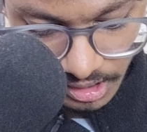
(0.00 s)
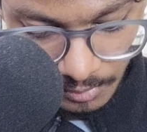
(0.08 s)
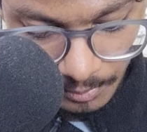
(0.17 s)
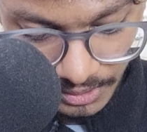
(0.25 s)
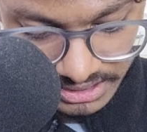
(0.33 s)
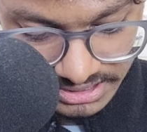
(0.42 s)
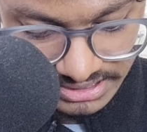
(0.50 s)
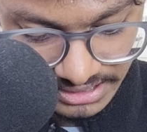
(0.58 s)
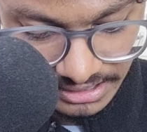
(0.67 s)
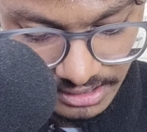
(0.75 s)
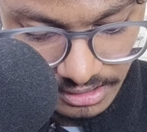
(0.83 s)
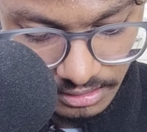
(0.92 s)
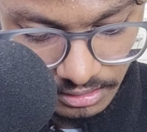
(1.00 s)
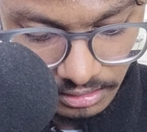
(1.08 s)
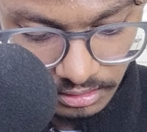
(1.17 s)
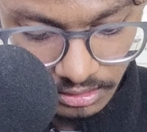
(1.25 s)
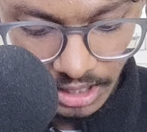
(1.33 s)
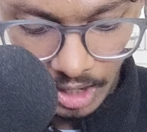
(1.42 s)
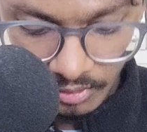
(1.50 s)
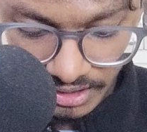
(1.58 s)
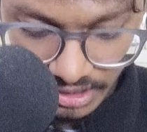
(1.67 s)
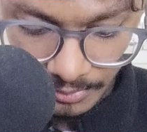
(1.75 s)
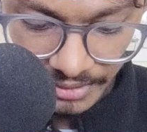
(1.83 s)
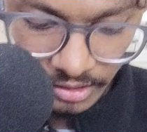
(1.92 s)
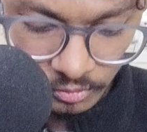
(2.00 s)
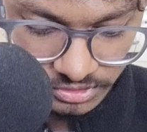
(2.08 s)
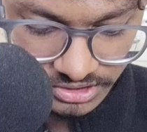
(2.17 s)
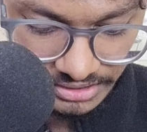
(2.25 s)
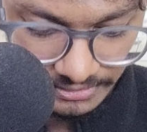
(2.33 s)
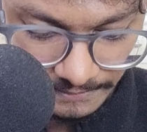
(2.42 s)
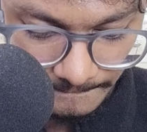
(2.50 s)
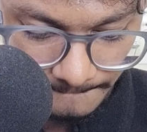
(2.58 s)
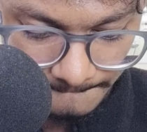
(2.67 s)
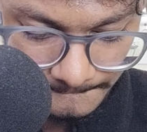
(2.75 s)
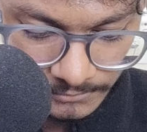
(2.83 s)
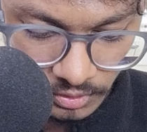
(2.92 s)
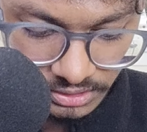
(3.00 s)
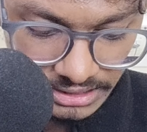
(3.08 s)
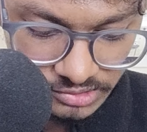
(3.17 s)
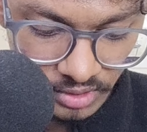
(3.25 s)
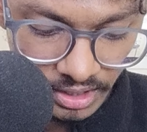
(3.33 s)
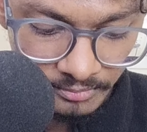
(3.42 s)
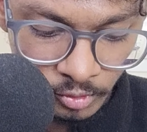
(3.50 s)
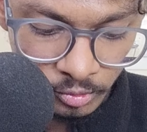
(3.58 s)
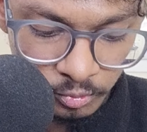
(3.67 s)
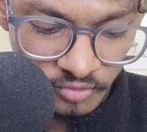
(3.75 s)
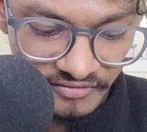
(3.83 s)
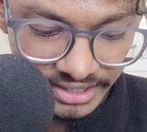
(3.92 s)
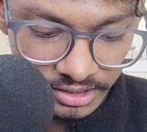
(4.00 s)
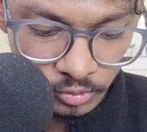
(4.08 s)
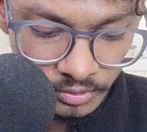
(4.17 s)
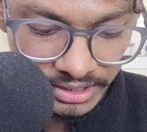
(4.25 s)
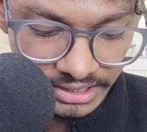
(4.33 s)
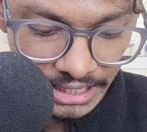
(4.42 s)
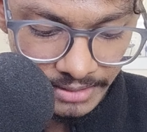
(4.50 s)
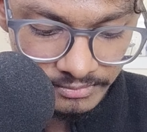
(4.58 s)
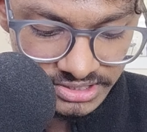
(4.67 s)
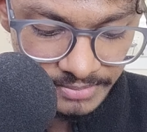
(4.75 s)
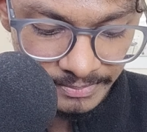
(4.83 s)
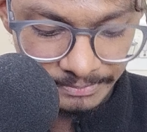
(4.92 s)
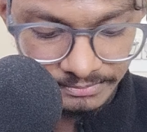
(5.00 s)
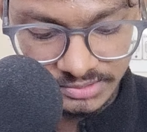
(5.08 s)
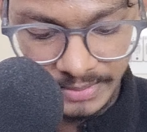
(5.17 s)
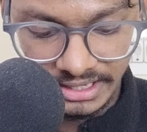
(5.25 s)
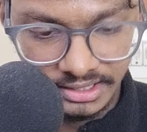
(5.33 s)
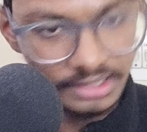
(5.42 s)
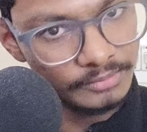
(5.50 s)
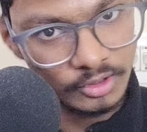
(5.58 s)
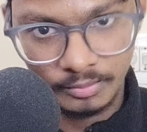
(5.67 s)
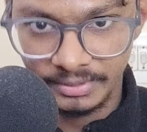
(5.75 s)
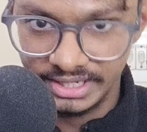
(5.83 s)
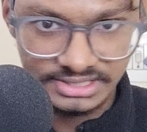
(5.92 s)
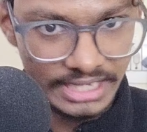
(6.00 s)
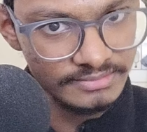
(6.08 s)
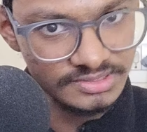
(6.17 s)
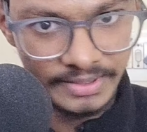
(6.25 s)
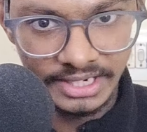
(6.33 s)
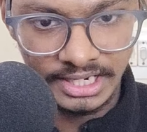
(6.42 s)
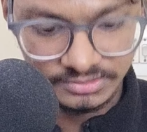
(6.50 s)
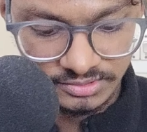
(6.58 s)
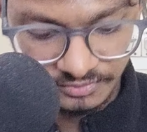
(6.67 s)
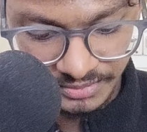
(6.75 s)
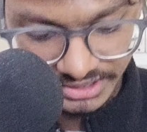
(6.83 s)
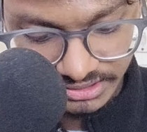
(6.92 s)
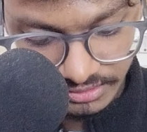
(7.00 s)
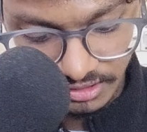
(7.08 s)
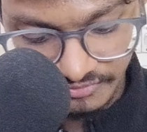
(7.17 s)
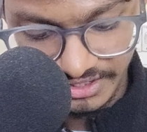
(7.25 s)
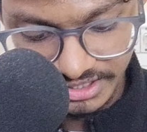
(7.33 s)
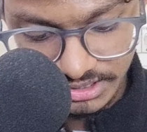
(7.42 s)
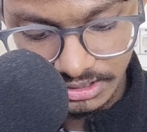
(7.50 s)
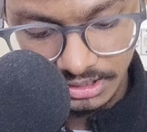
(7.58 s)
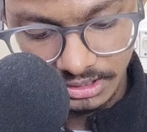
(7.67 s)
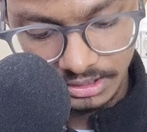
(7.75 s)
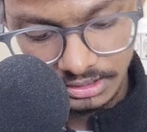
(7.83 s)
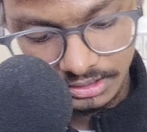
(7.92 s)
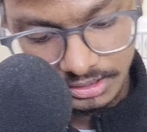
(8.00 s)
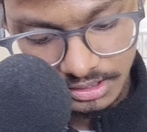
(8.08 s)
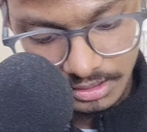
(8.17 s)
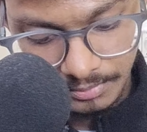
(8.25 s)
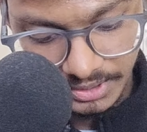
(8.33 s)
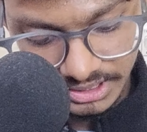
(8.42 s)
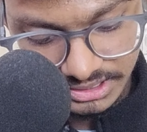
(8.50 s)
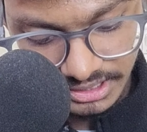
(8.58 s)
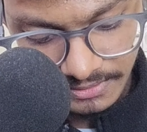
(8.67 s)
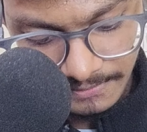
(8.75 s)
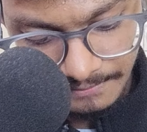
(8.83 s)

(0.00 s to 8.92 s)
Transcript: but still I will recommend you to study. Okay, that's why I'm not providing you any time span here, because main time span has been finished, but still